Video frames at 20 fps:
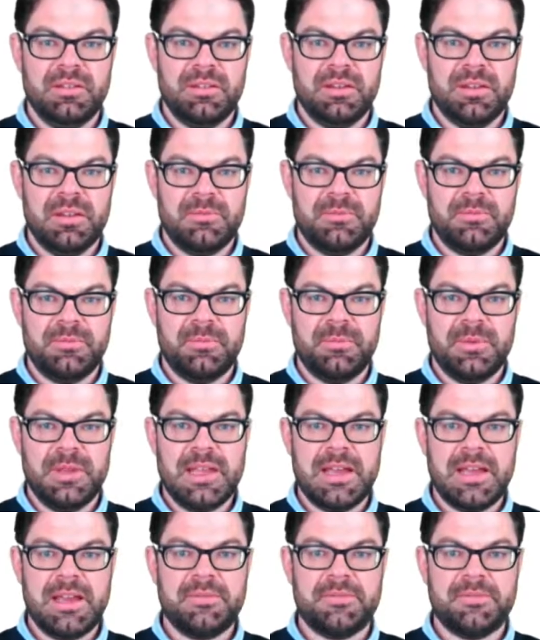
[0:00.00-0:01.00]
if we
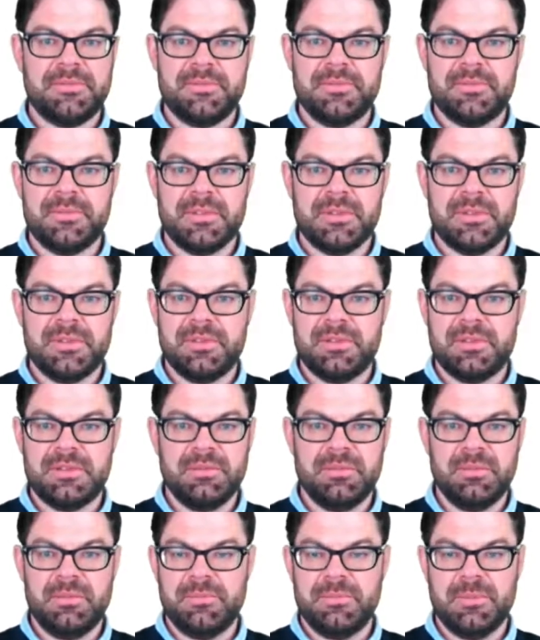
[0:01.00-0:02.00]
have,
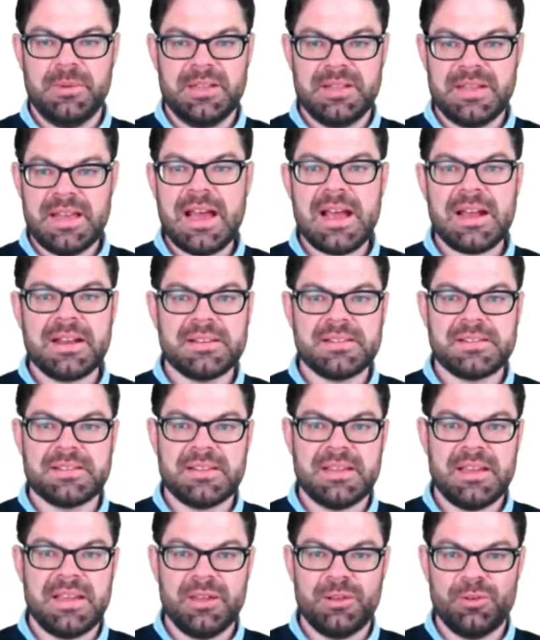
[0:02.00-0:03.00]
if we tax
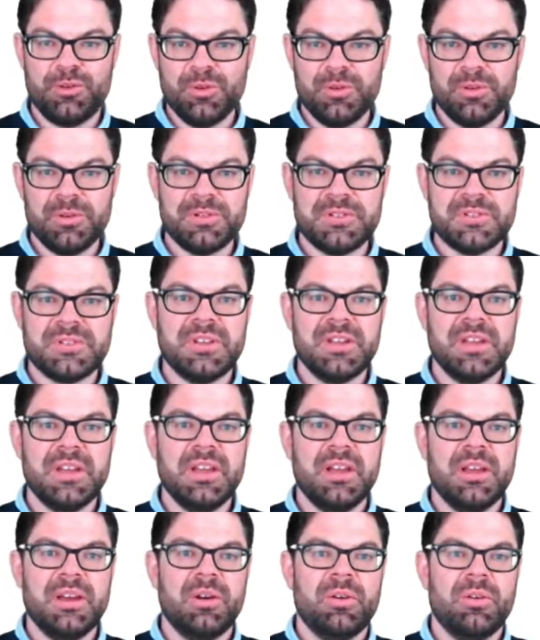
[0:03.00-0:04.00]
a good
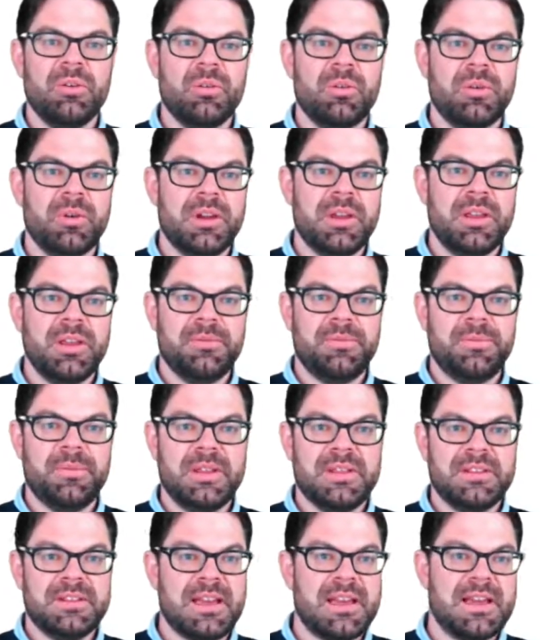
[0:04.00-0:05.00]
or if
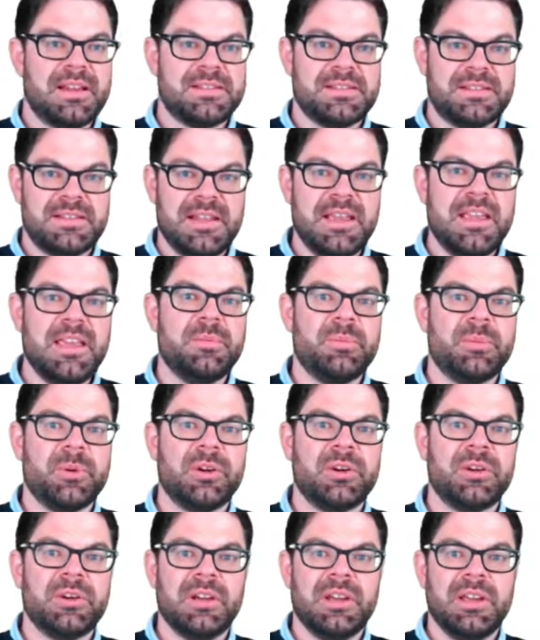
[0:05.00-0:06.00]
we tax
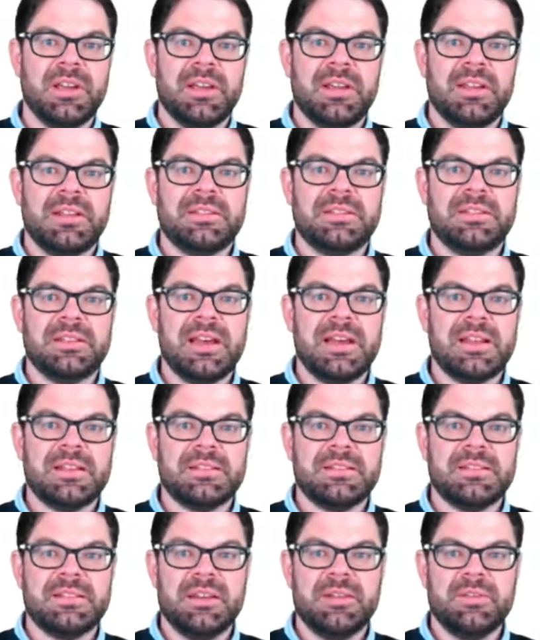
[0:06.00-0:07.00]
labor,
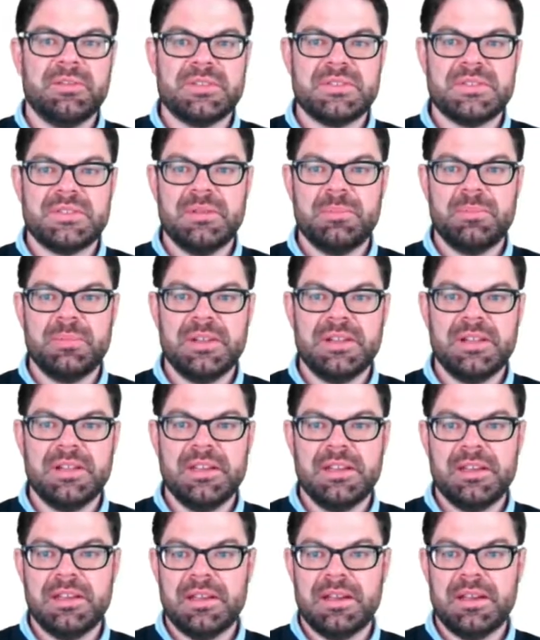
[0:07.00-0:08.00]
that there is
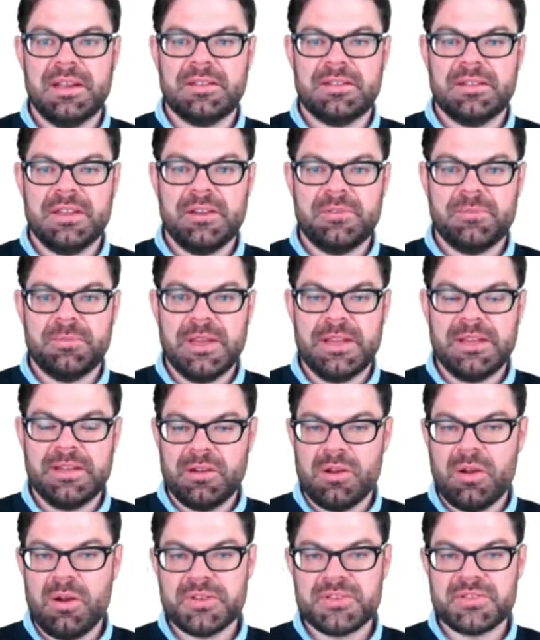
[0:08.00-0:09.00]
typically a deadweight
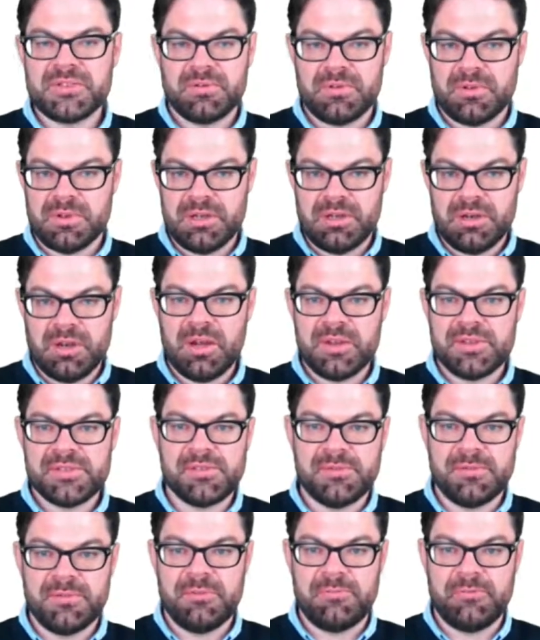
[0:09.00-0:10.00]
loss or a loss
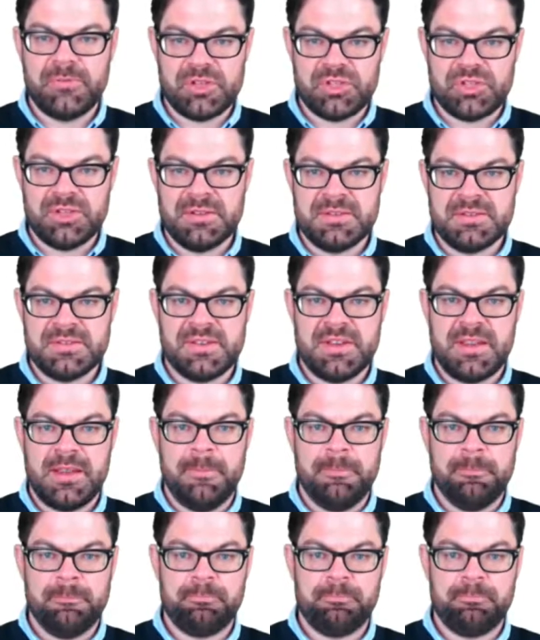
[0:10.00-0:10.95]
of efficiency.